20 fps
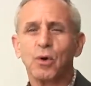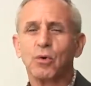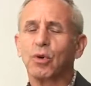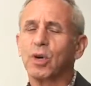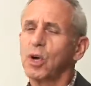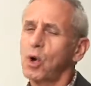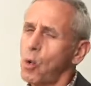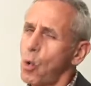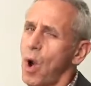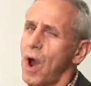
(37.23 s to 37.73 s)

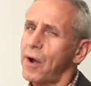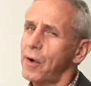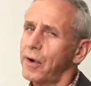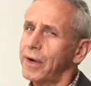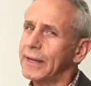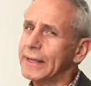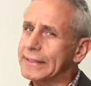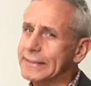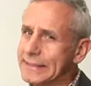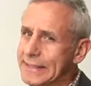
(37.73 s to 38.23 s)

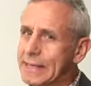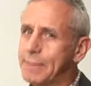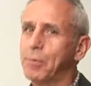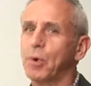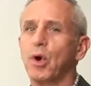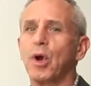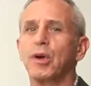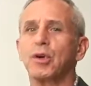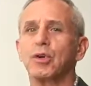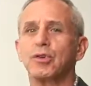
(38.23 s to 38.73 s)
requiring a
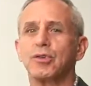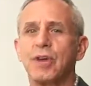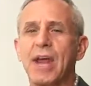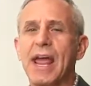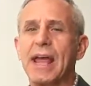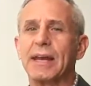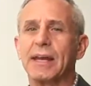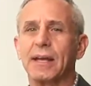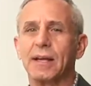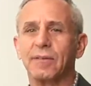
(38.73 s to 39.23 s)
deeper
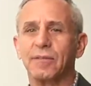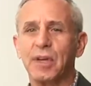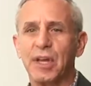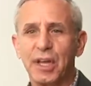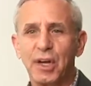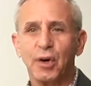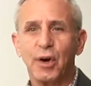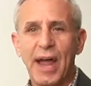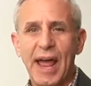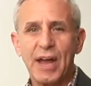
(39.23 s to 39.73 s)
understanding of
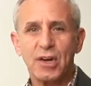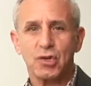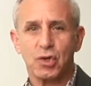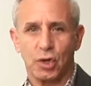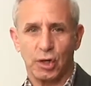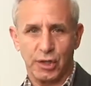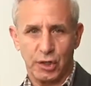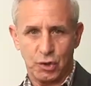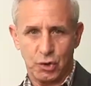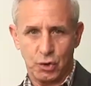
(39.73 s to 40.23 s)

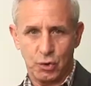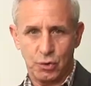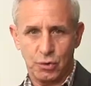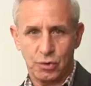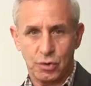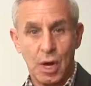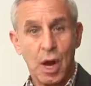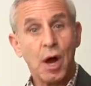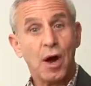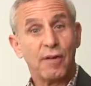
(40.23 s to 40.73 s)
international issues,